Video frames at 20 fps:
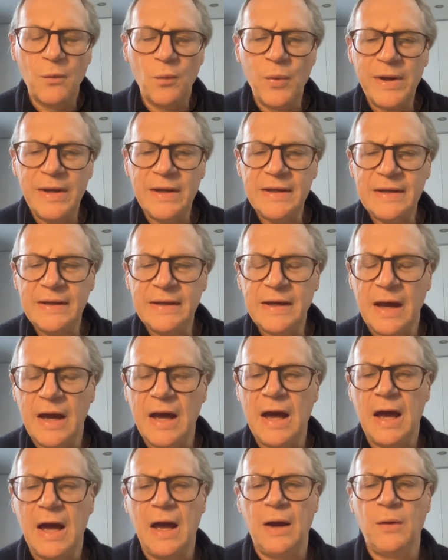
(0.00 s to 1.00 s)
We
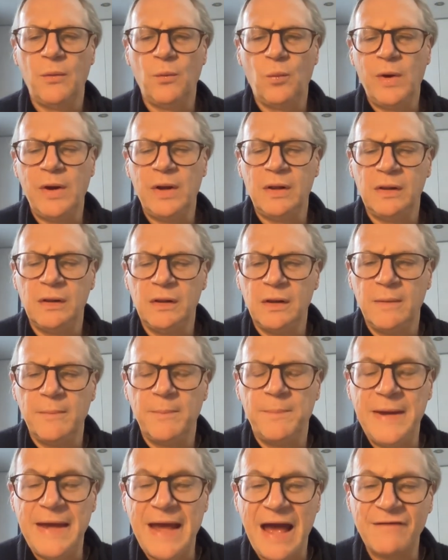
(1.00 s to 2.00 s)
will
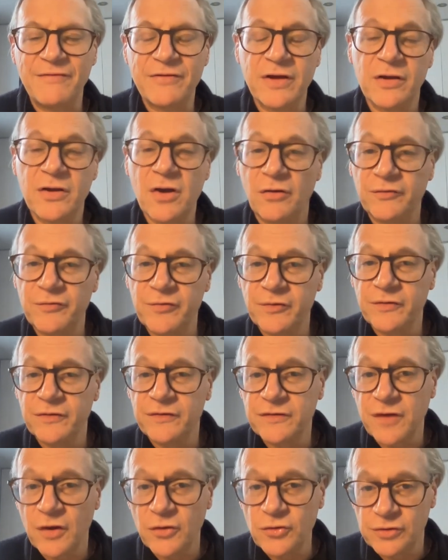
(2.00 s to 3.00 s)
be having a conference
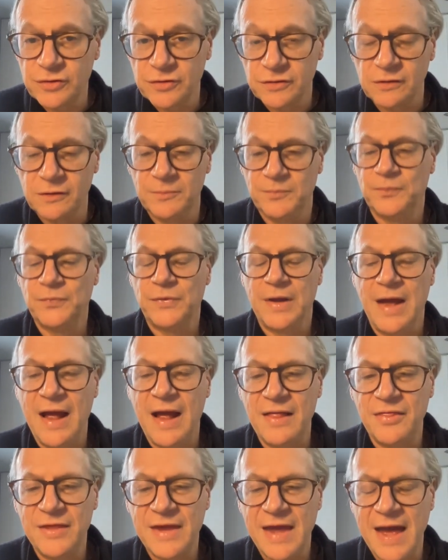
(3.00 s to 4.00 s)
social
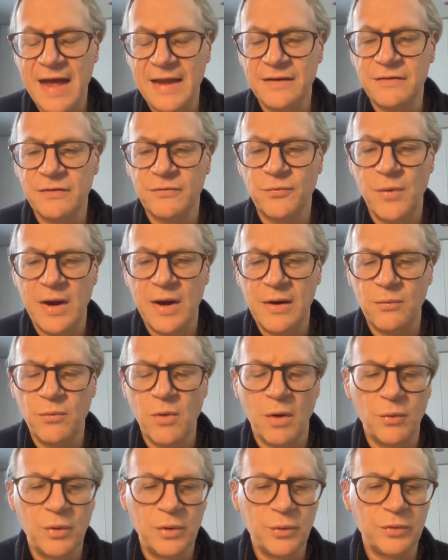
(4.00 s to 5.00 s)
at the end, where
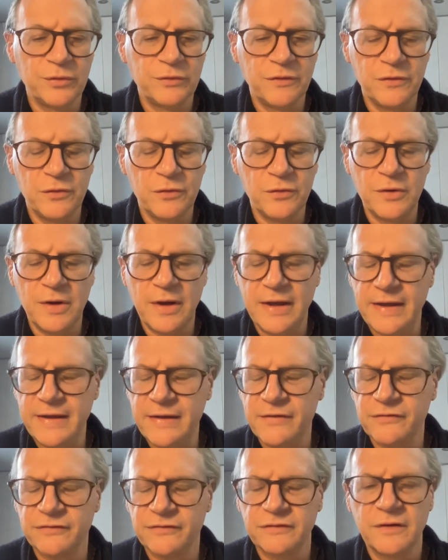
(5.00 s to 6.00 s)
what we will do
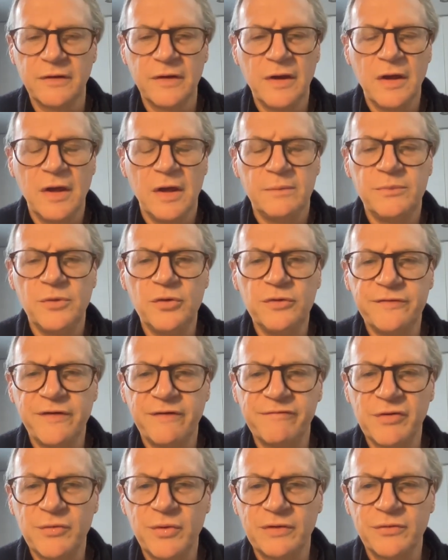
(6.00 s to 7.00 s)
is move
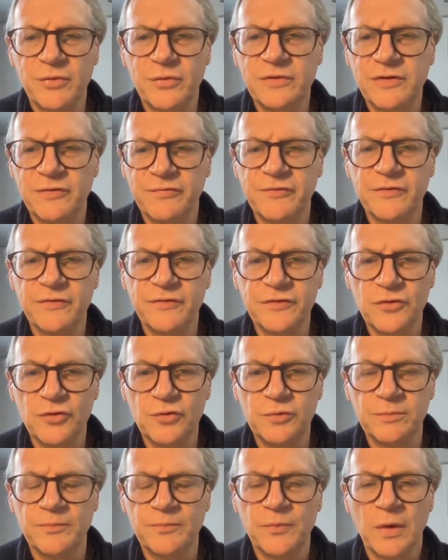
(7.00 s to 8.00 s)
everyone to a different
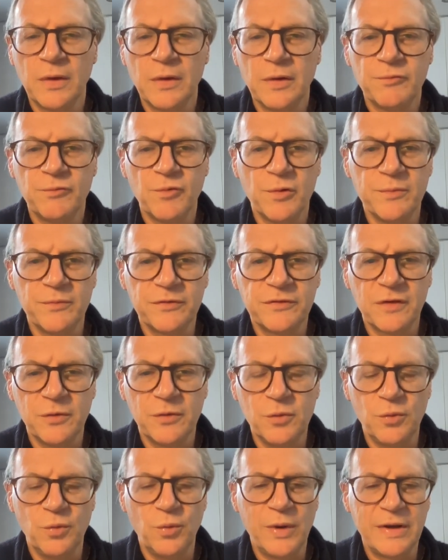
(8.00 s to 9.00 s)
Zoom room
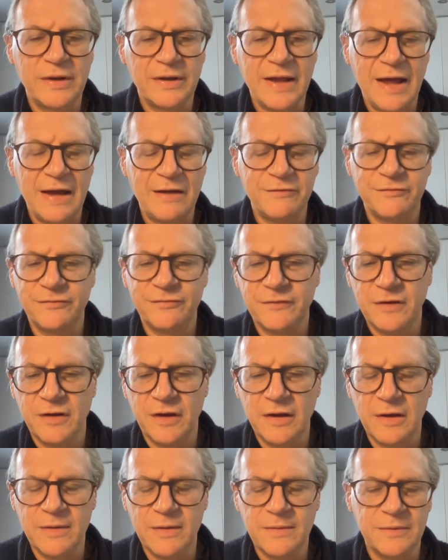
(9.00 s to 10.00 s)
so we can have
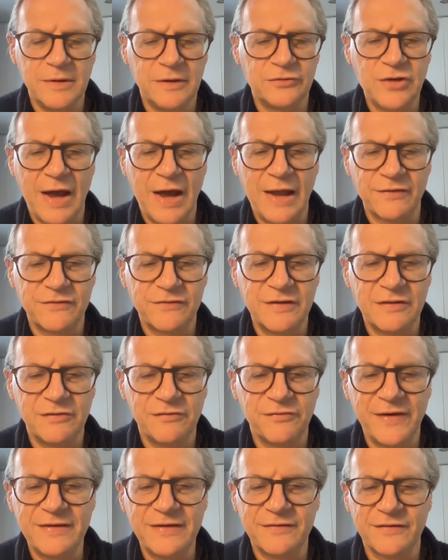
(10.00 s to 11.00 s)
a chat, see the
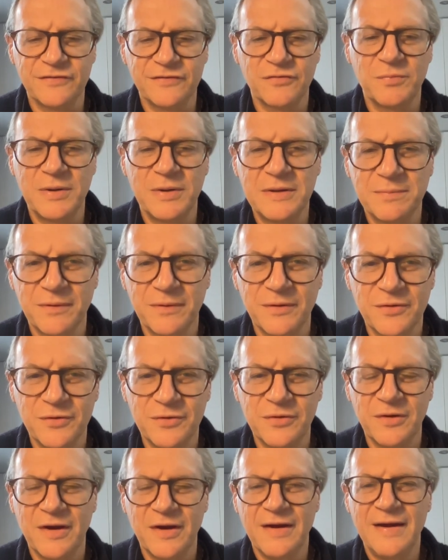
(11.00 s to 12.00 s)
faces of people
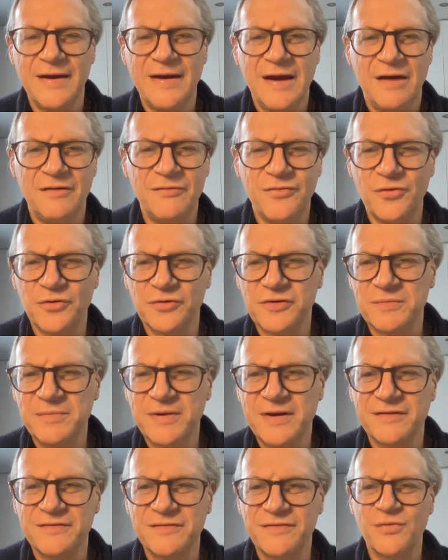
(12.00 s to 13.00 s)
who, unfortunately,
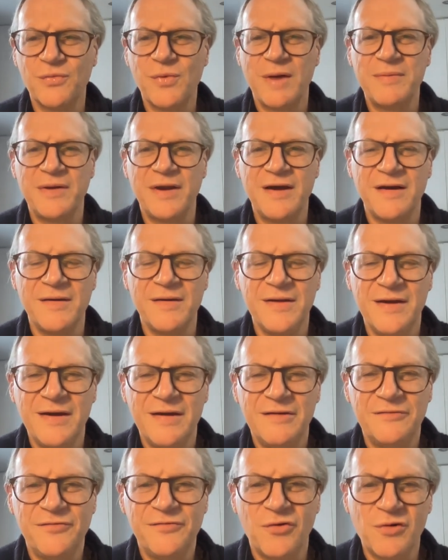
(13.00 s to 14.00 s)
because of the webinar
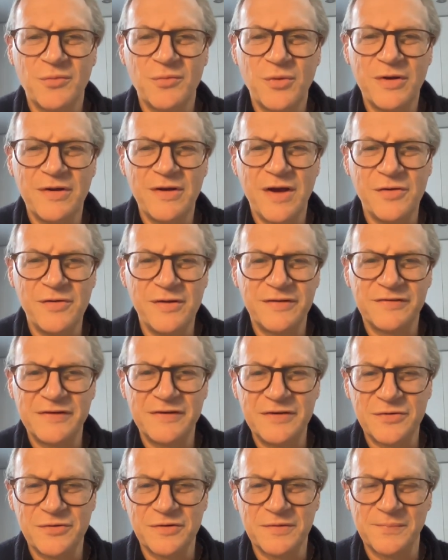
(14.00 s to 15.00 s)
forum, we only see
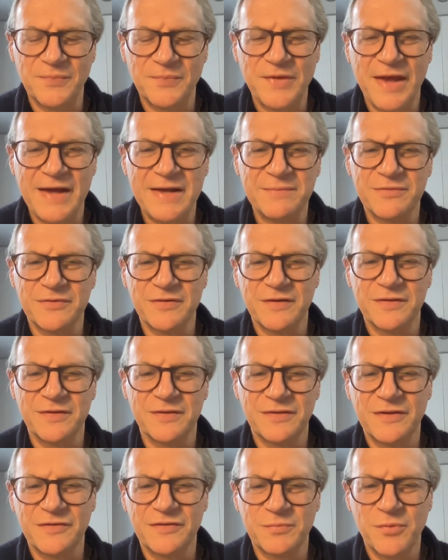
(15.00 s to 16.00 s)
your names at
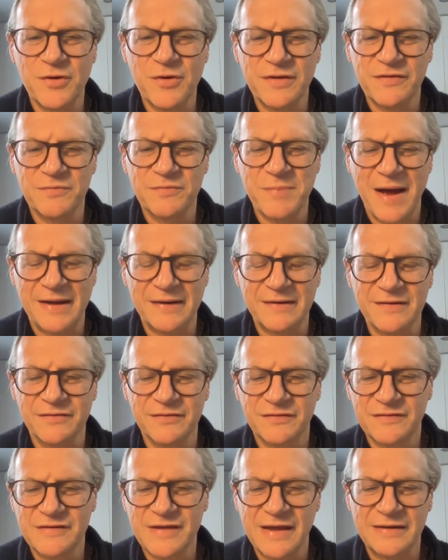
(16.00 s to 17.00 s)
this point as
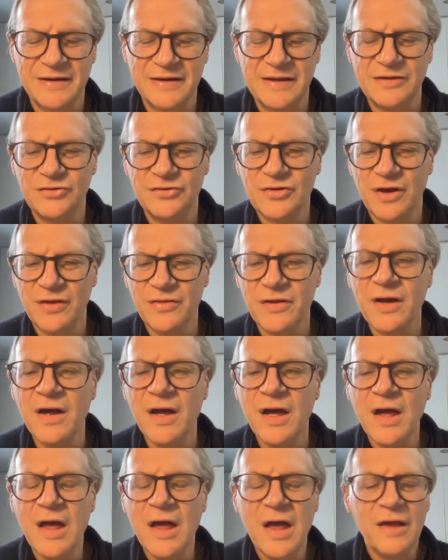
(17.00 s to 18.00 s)
panelists and each other.
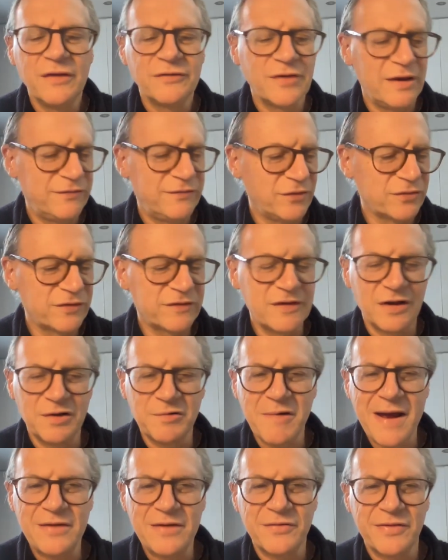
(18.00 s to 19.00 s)
So if you're still
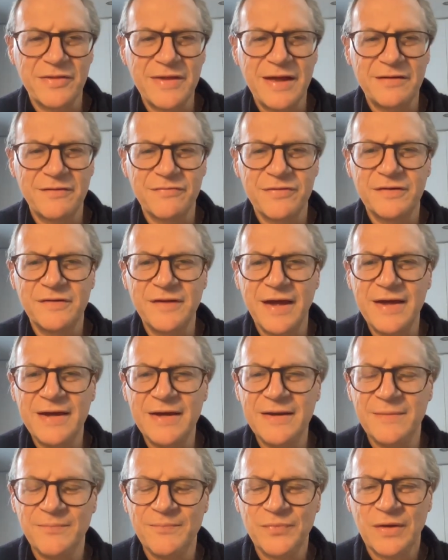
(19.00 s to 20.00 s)
around at the end of the
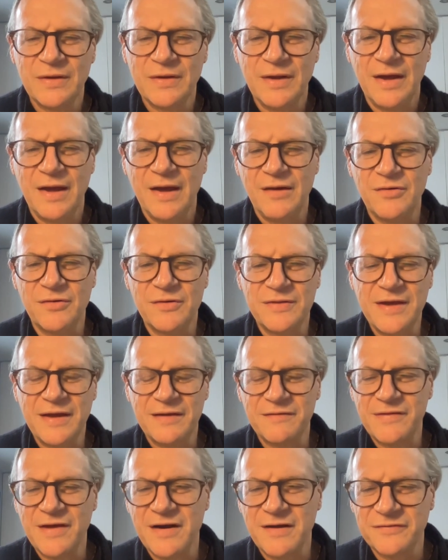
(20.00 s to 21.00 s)
day, or at the
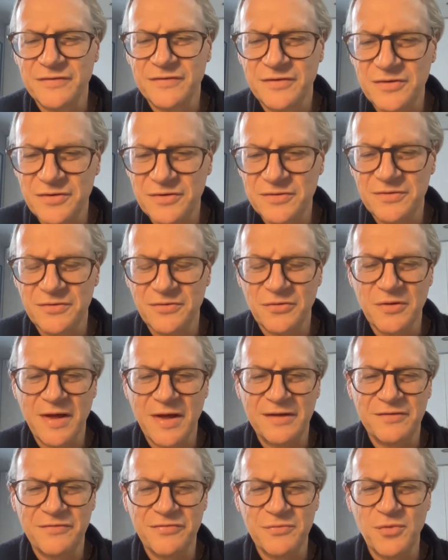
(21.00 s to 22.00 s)
end of the afternoon, or
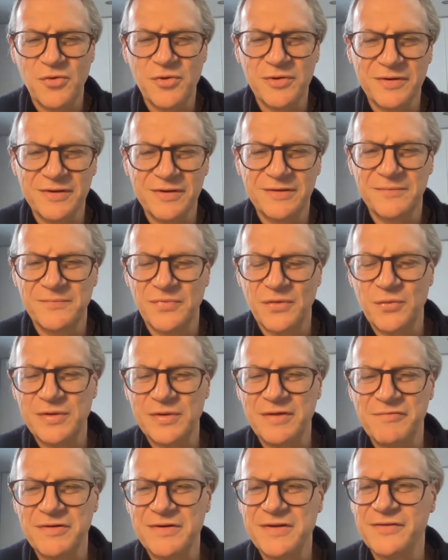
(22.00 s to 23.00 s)
end of the morning,
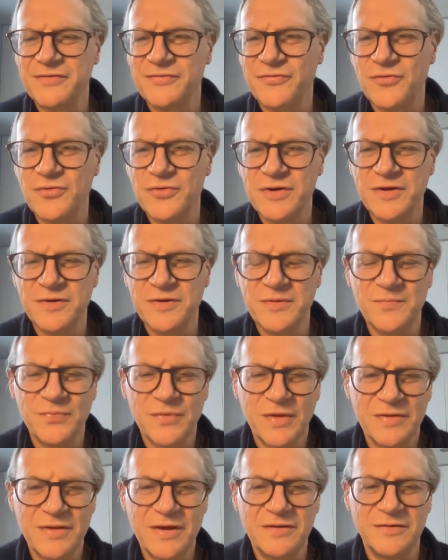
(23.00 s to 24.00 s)
whatever it is for you,
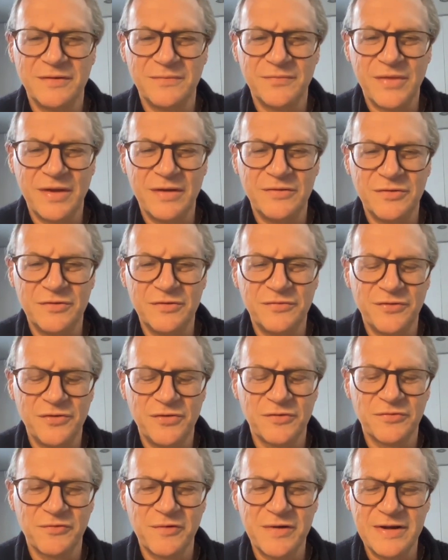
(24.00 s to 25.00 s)
then do
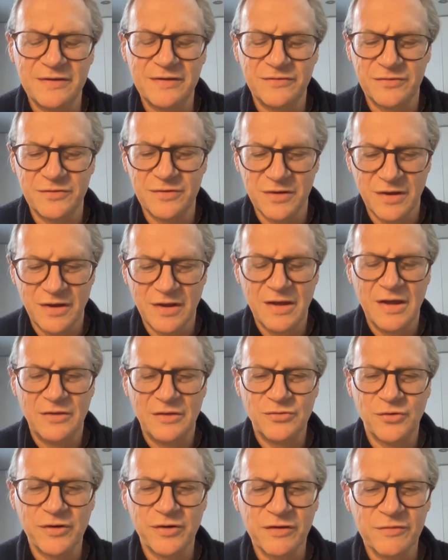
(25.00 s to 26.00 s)
feel free to
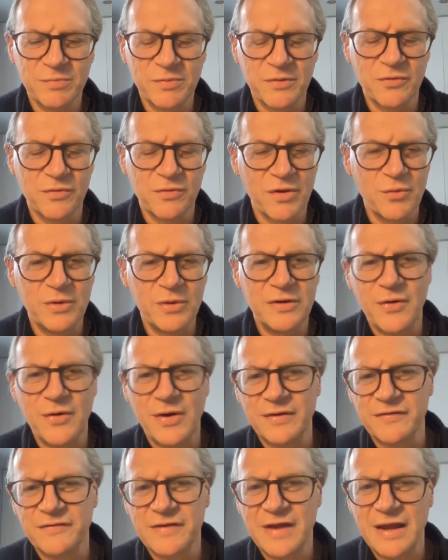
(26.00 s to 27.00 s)
join us, although we do
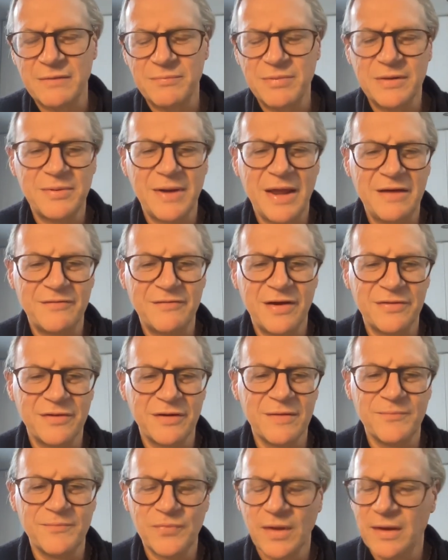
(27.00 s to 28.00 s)
understand people have
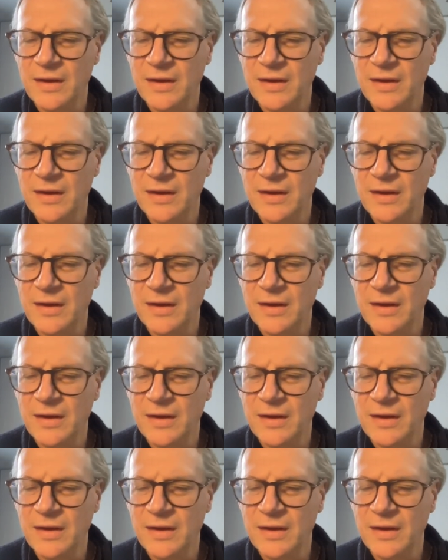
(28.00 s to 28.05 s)
other